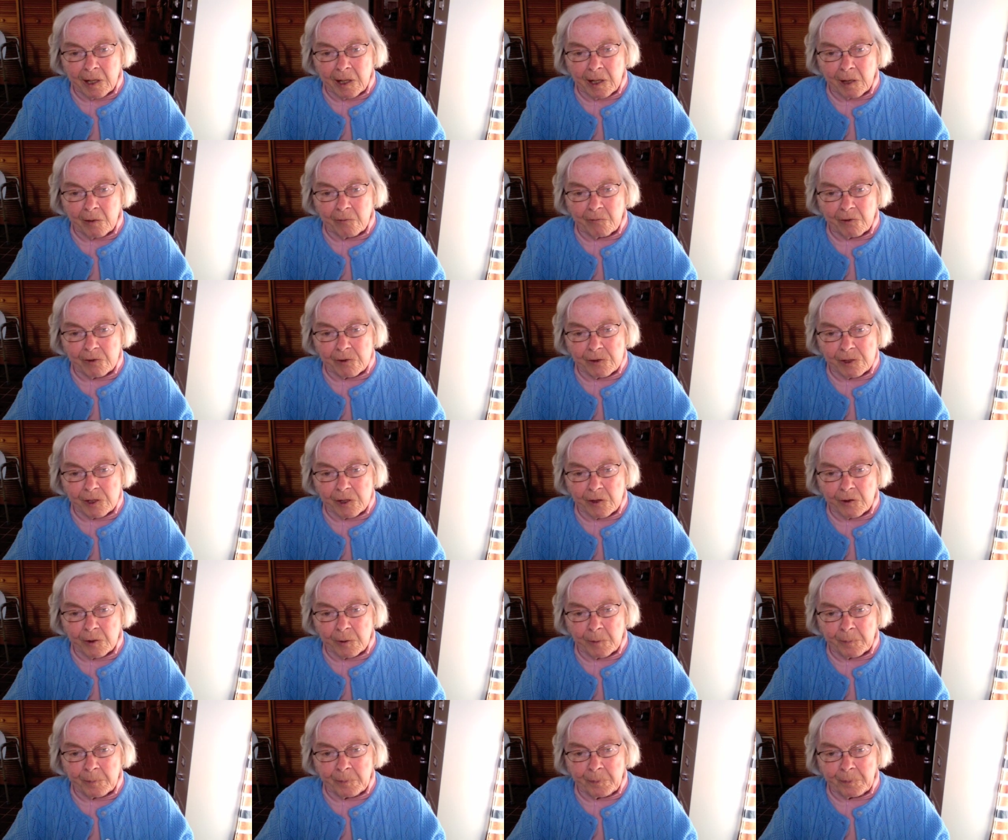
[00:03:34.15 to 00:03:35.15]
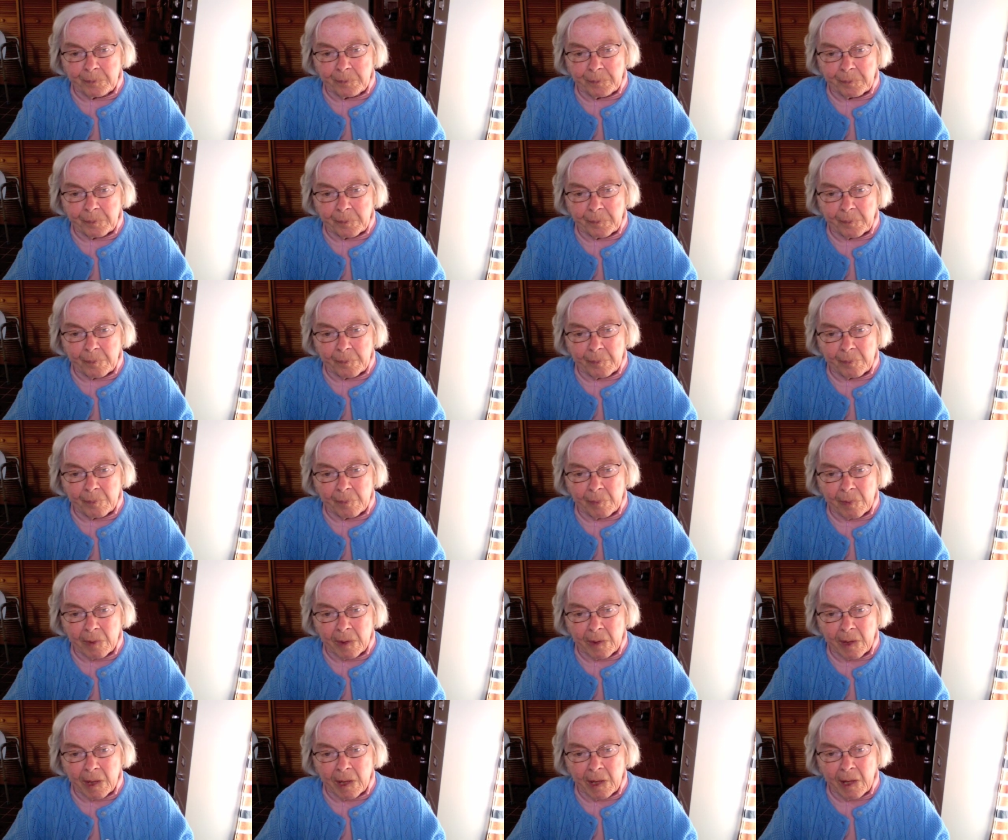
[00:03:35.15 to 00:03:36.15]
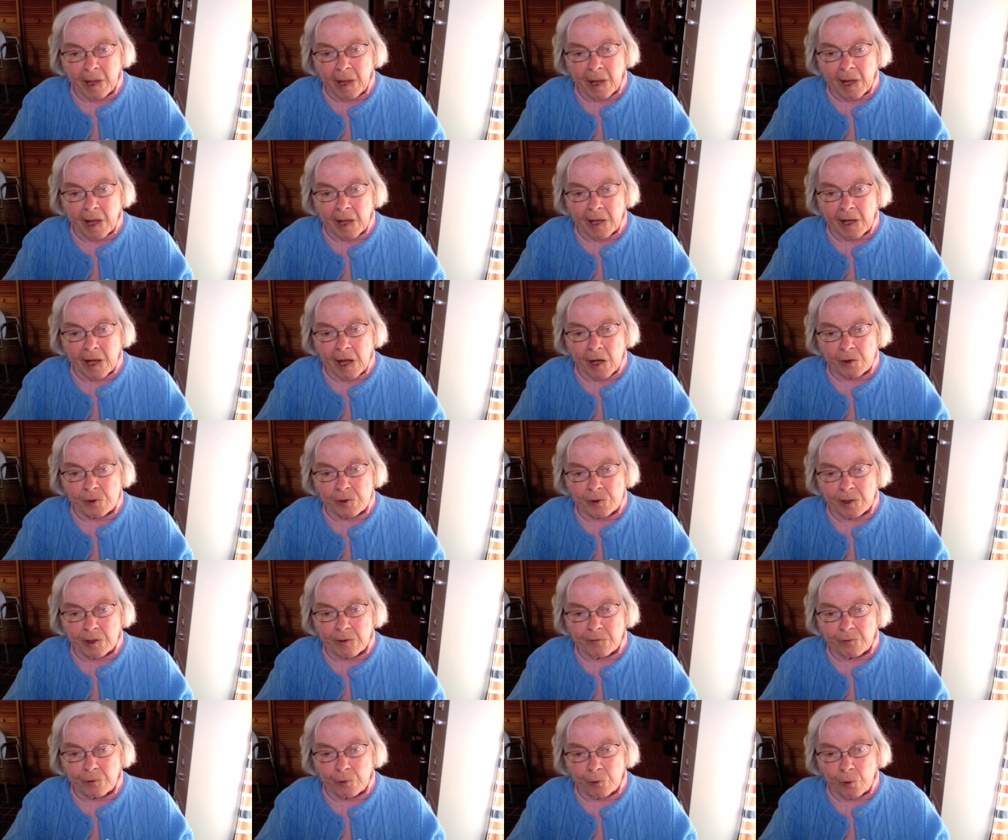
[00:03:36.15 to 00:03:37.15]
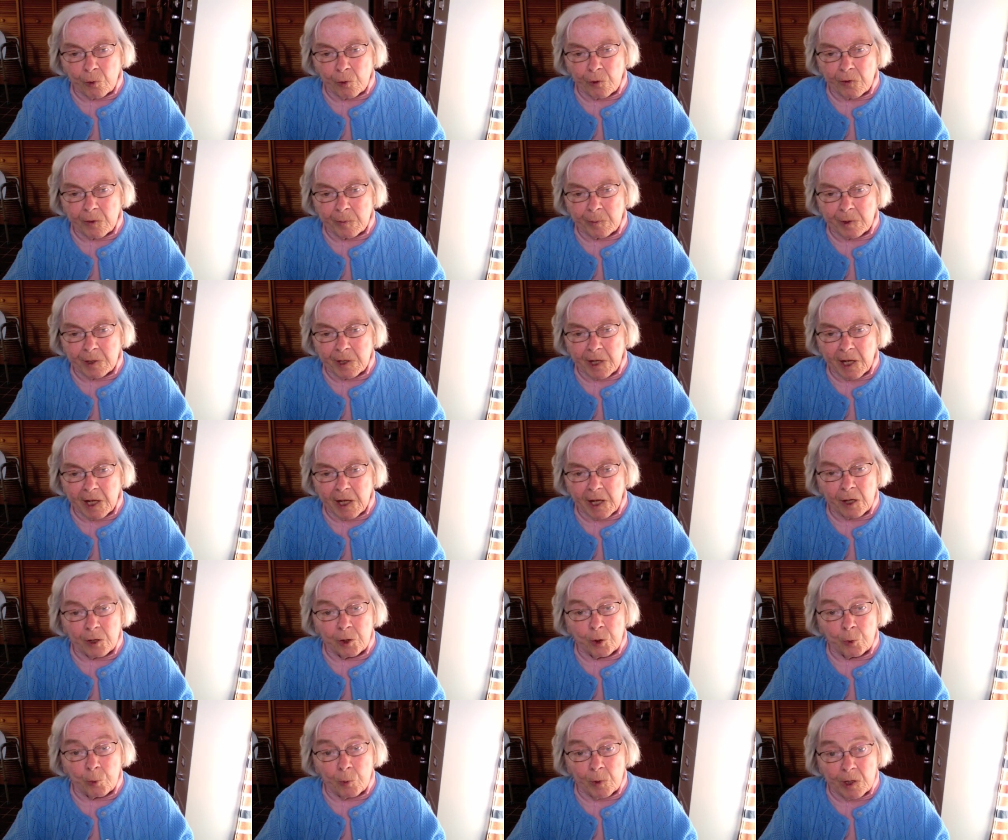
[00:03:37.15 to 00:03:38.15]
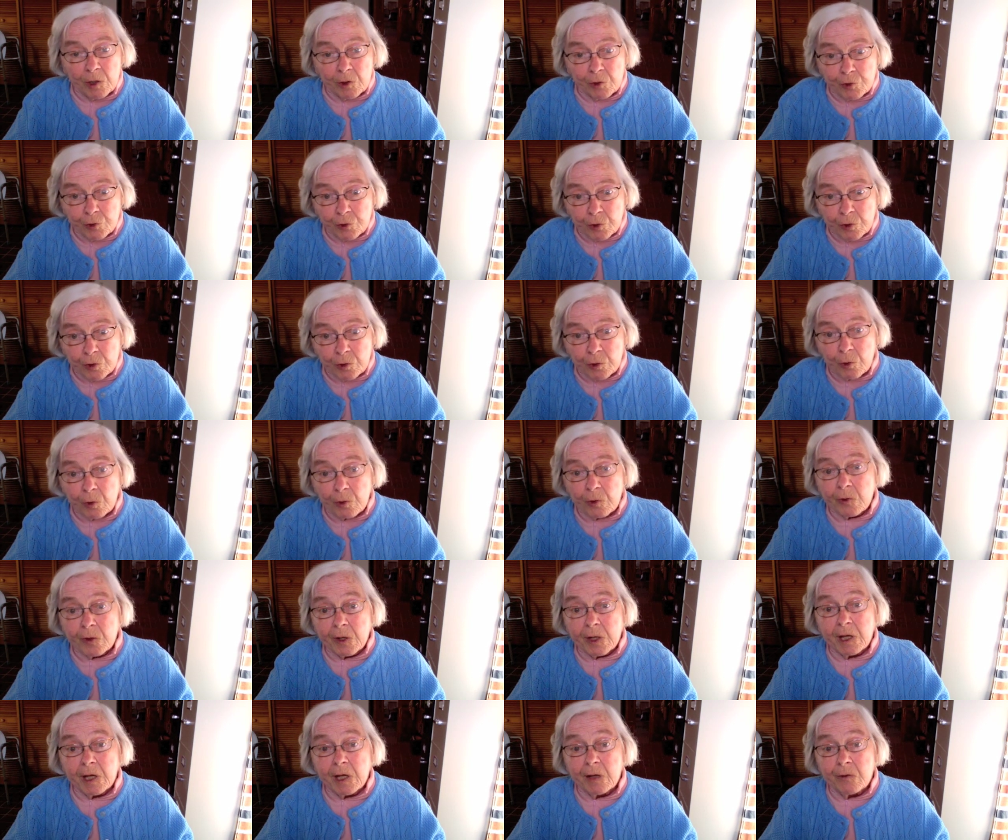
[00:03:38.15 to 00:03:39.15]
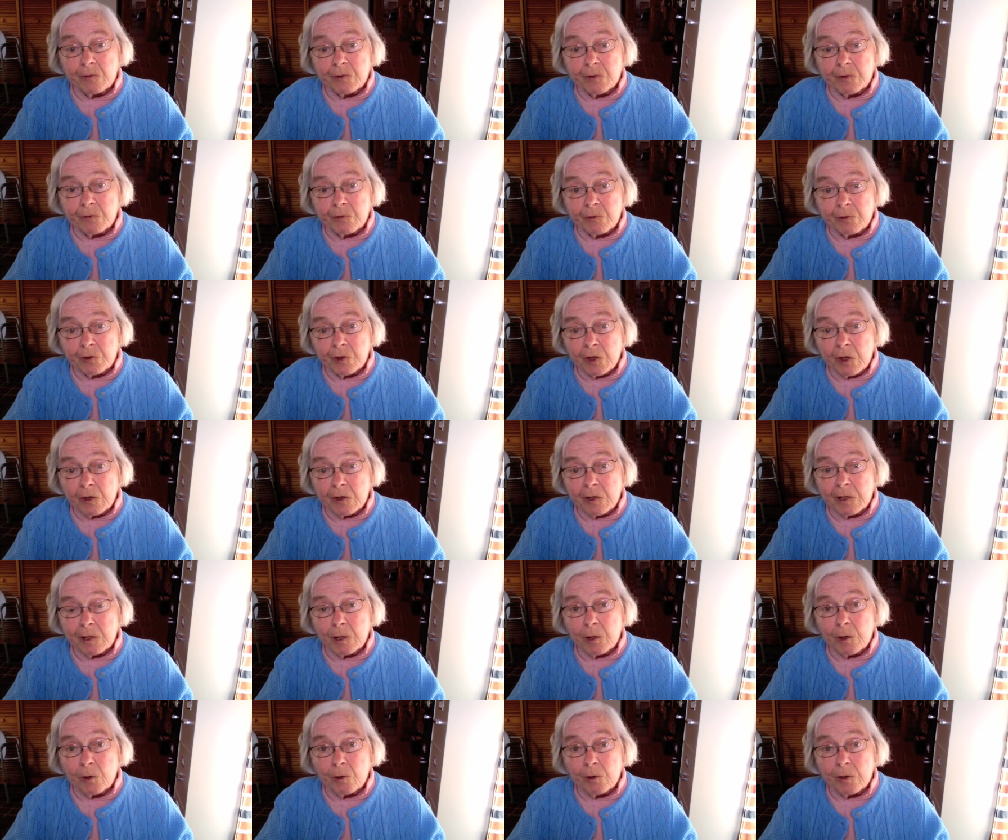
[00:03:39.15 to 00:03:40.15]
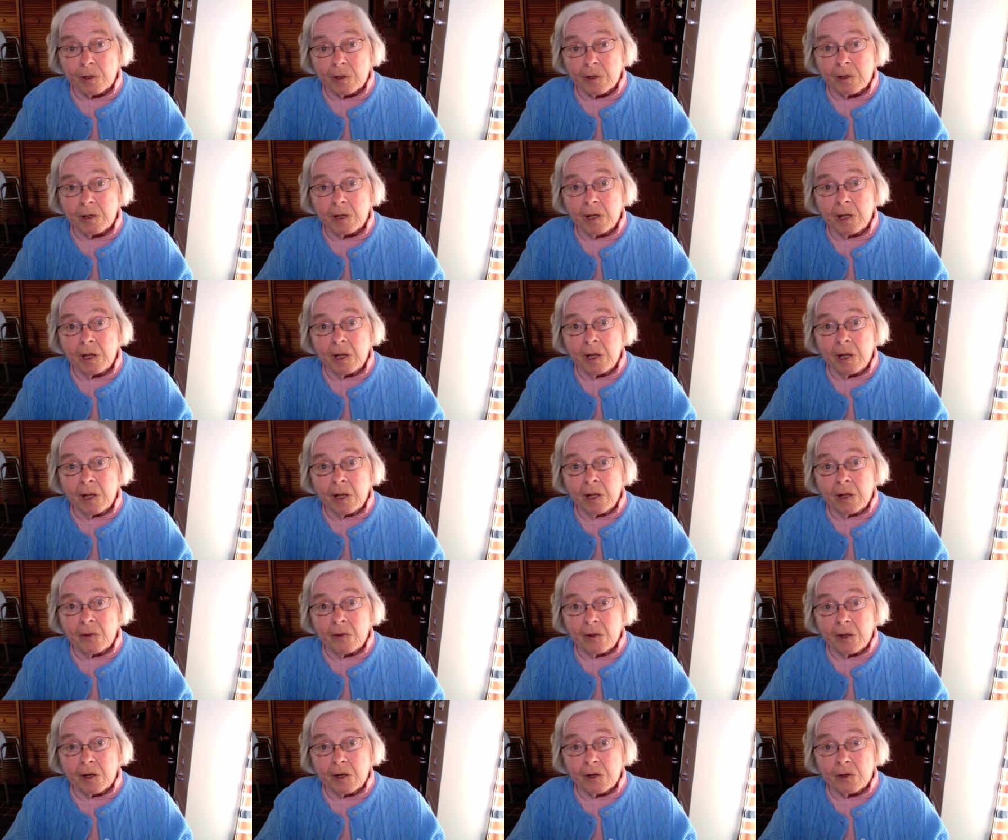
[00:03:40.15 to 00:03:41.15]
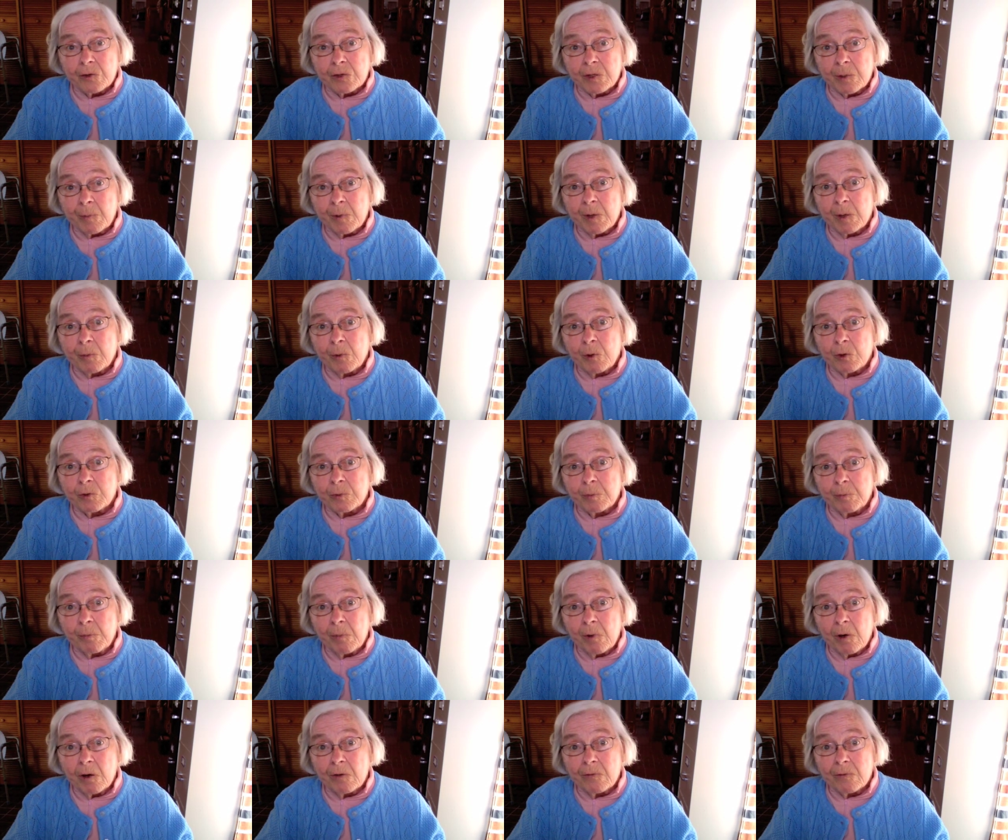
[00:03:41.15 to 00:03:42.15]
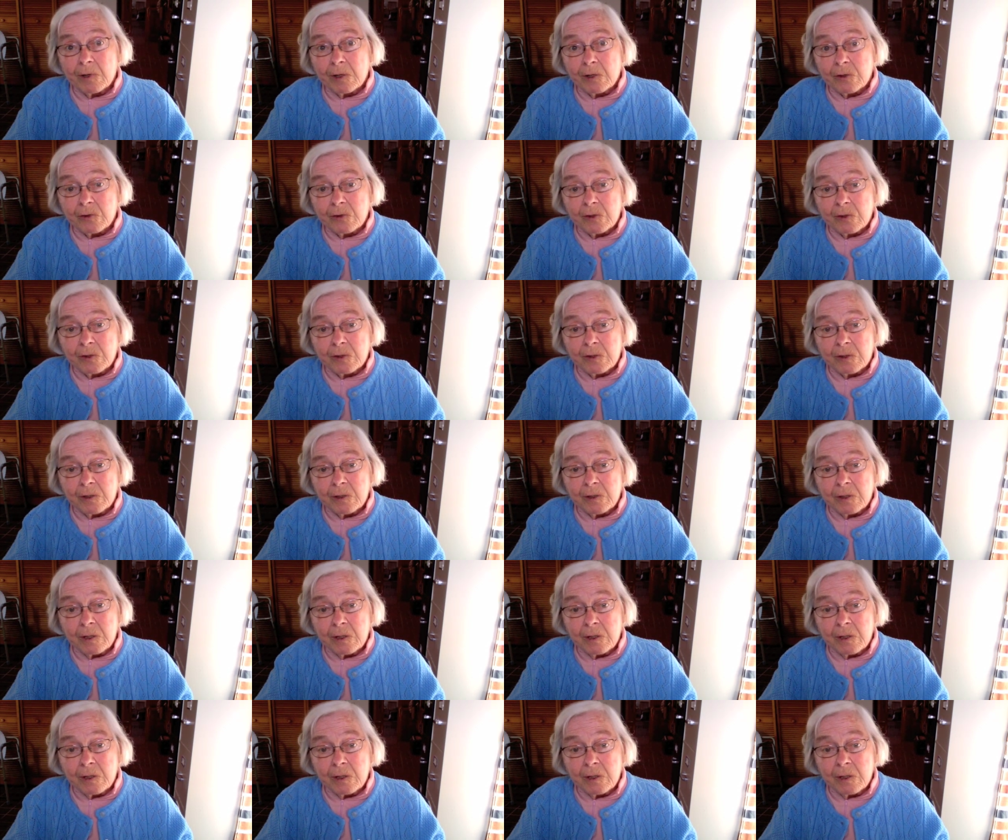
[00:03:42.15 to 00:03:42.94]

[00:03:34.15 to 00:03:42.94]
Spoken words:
He visited them, and actually if you go to them today, and you really should go to the caves of Ajanta and Ellora, they are some of the most marvelous